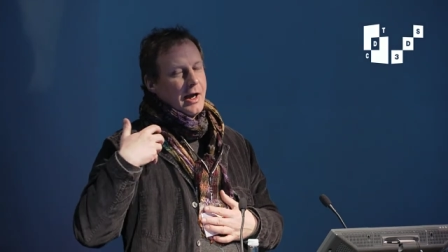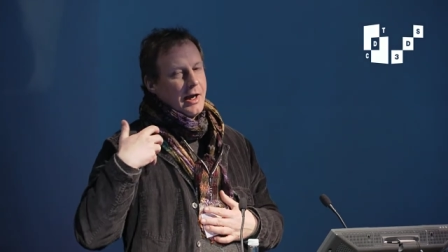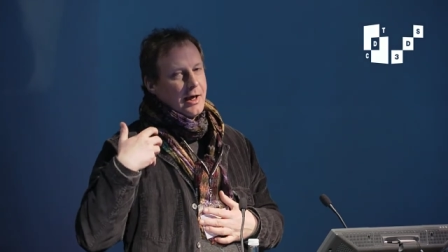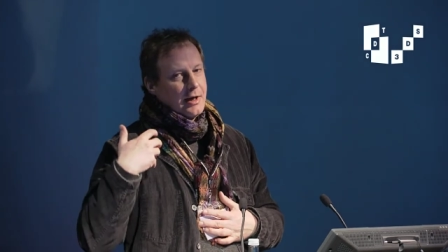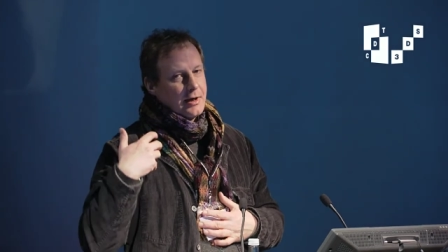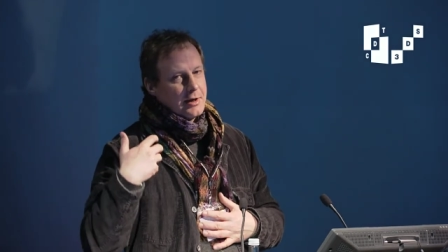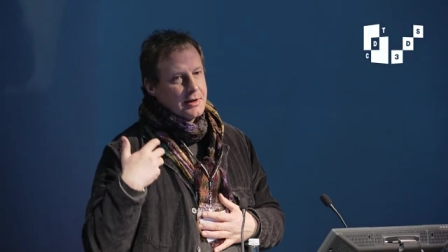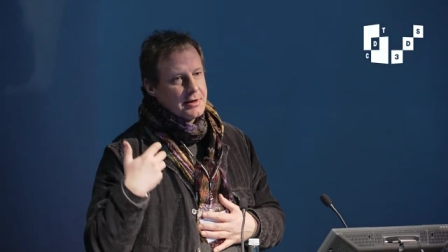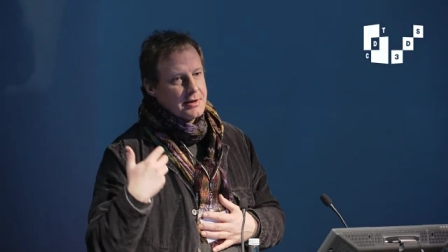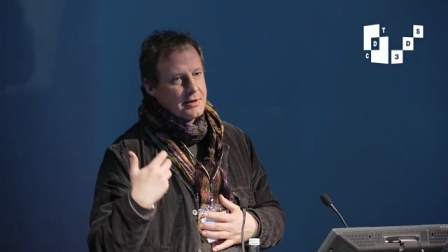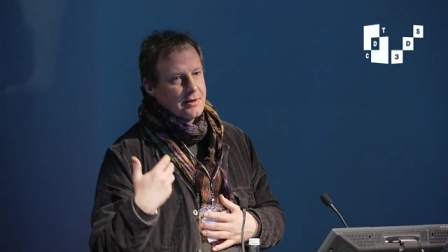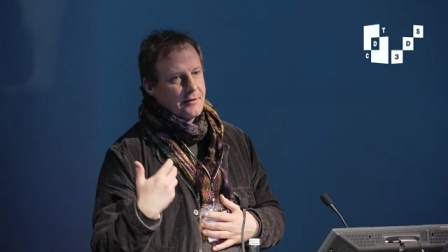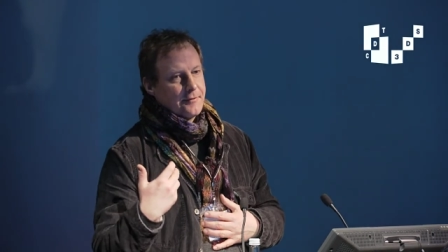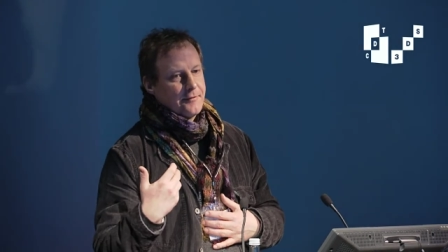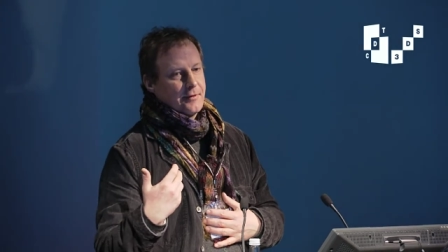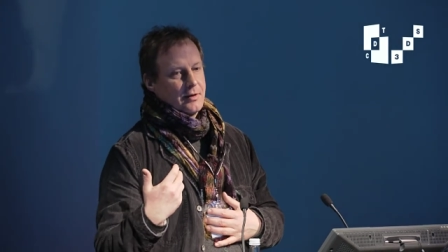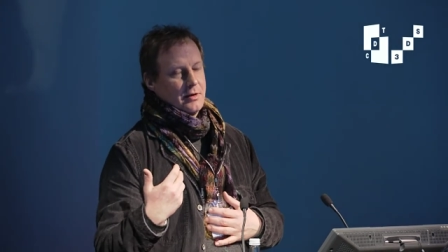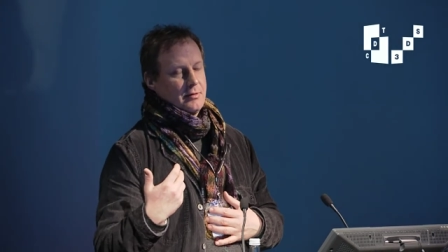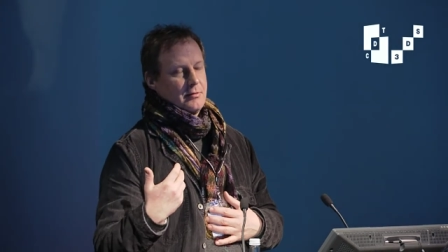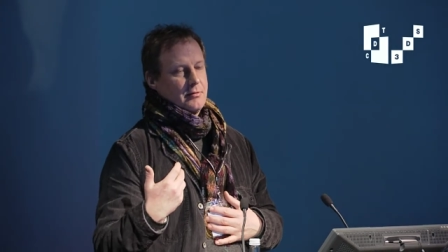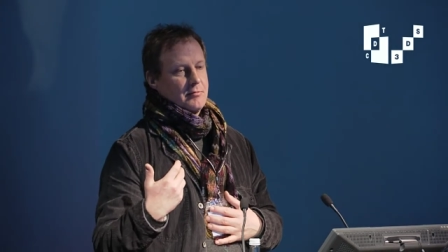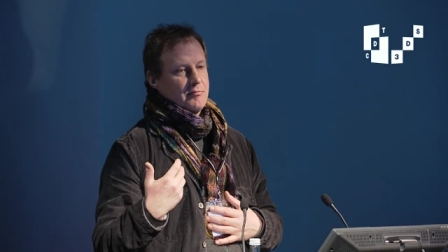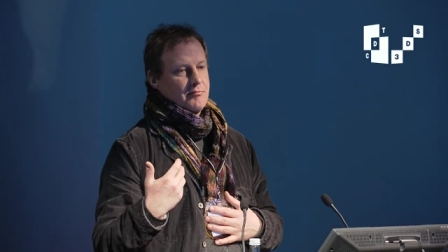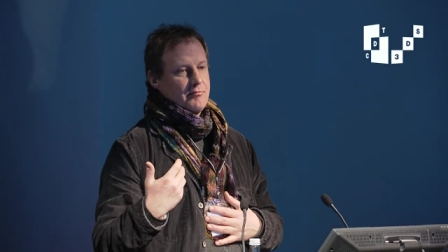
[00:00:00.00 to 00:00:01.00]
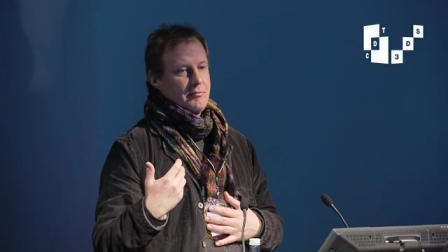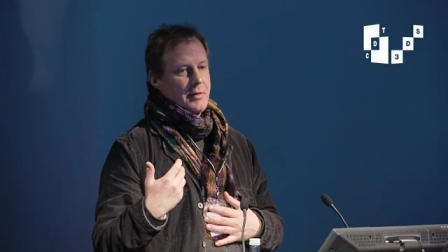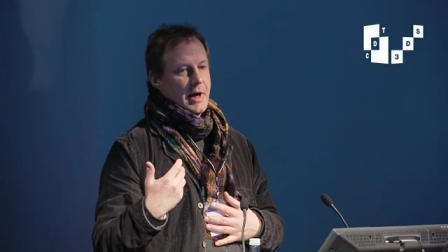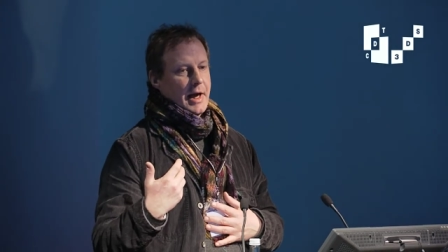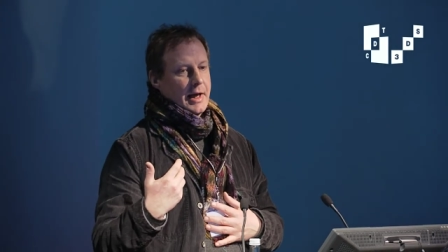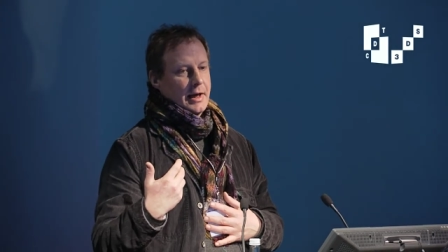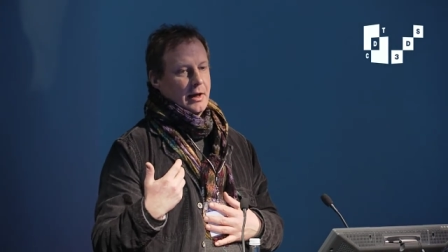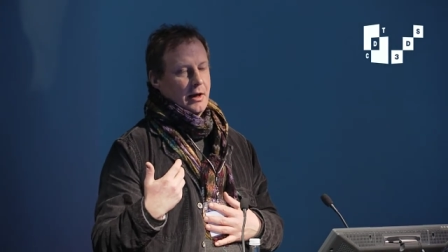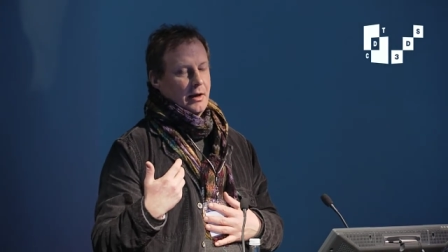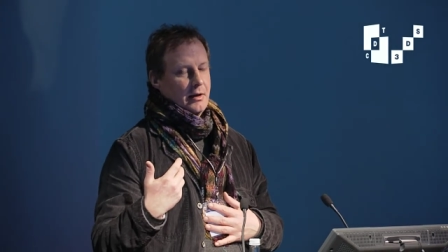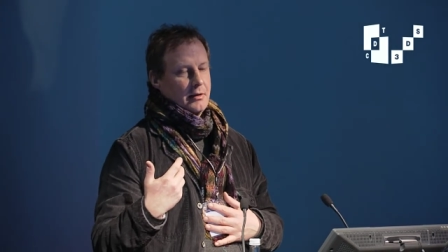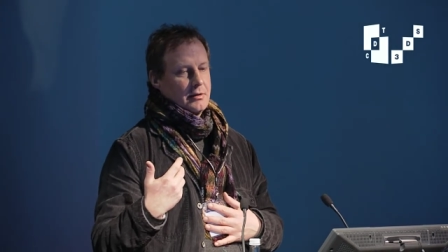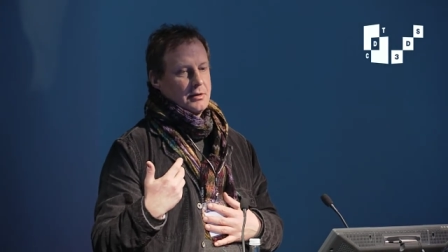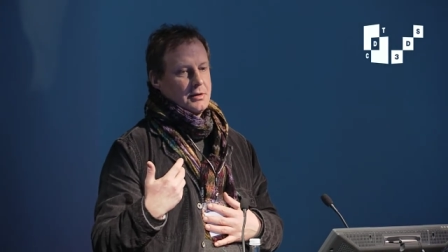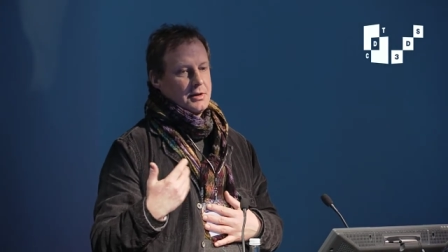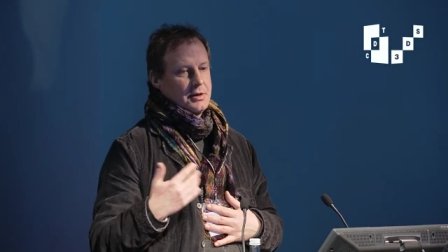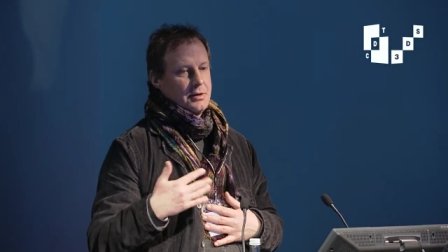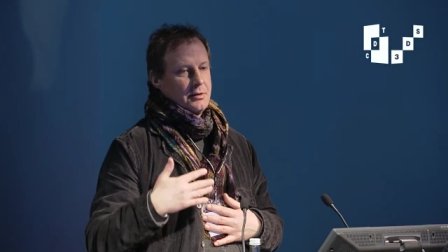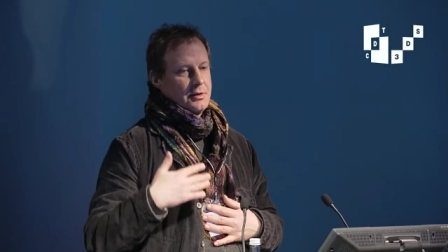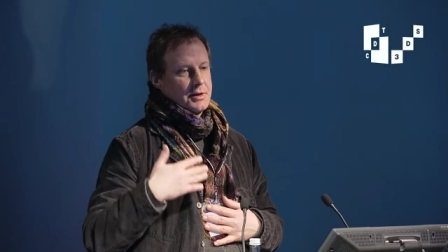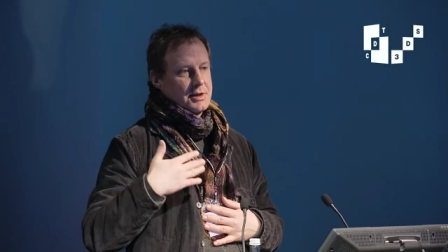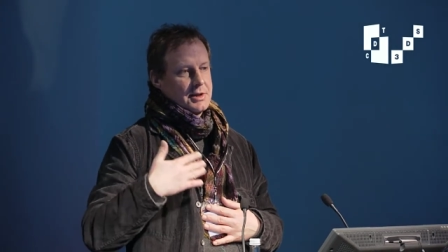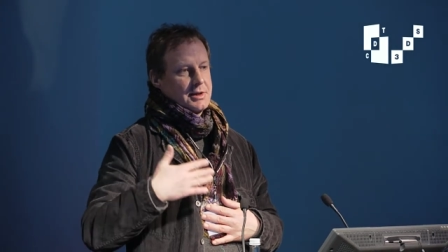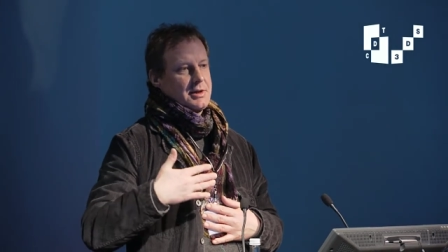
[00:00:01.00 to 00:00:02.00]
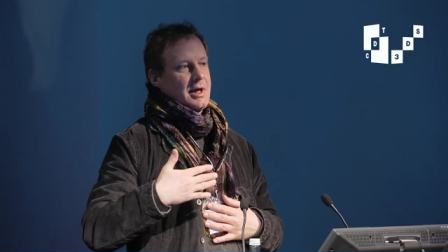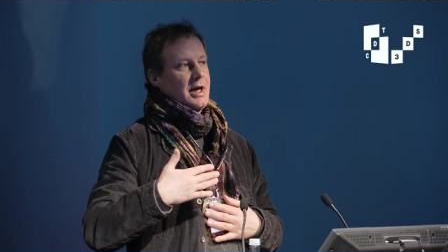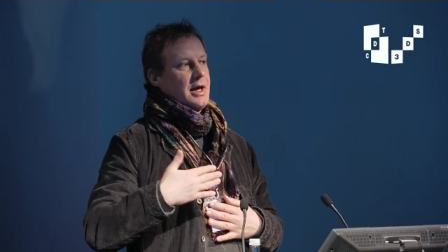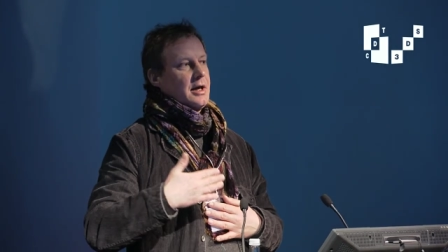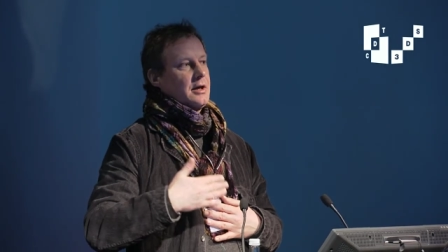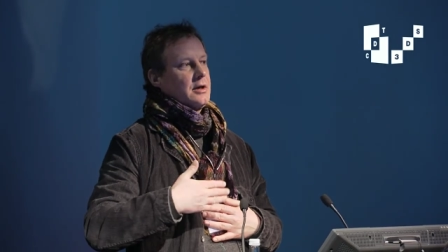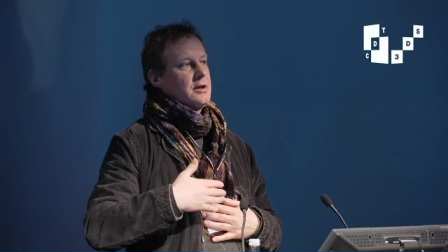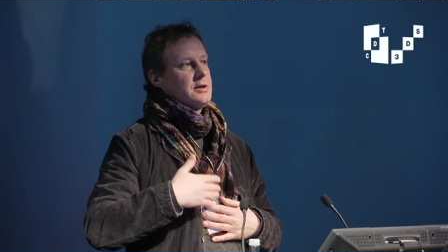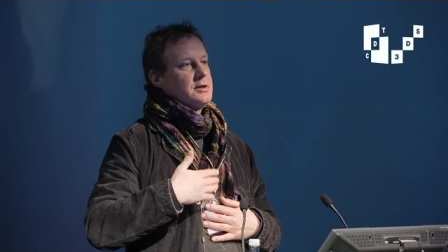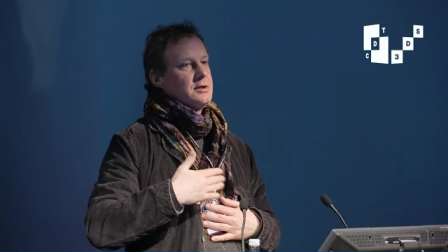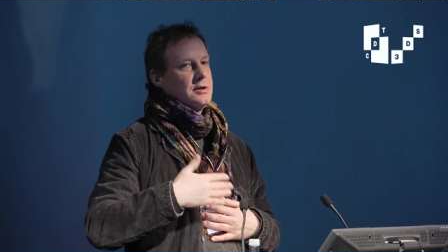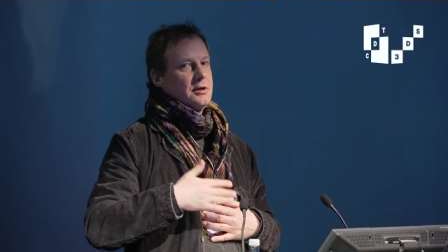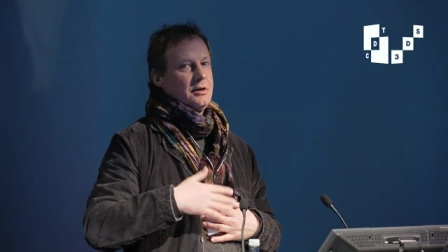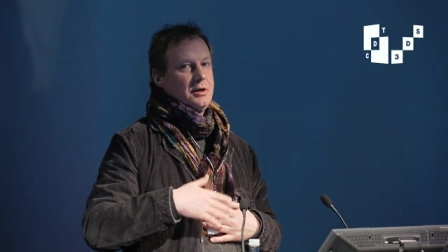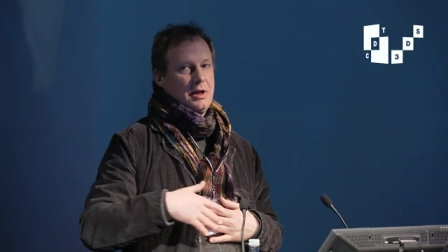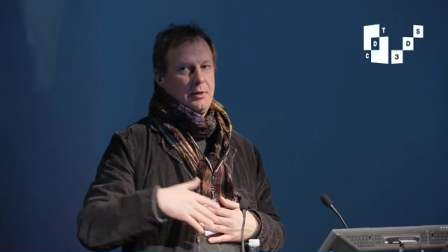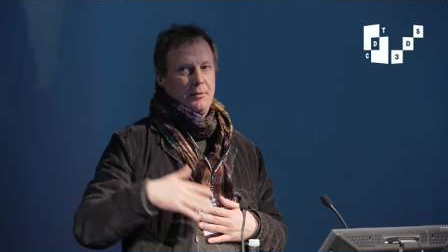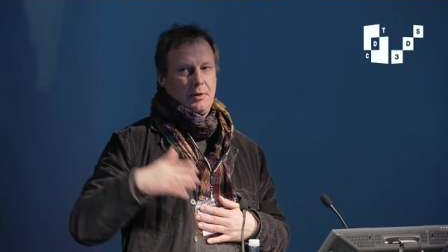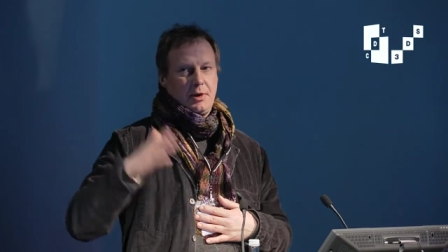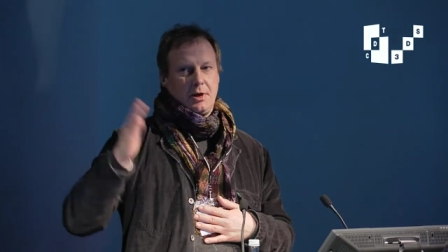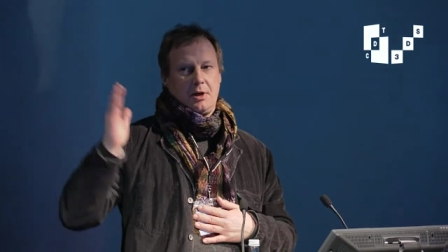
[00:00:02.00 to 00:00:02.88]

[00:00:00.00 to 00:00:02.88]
in a different manner to a standard 2D.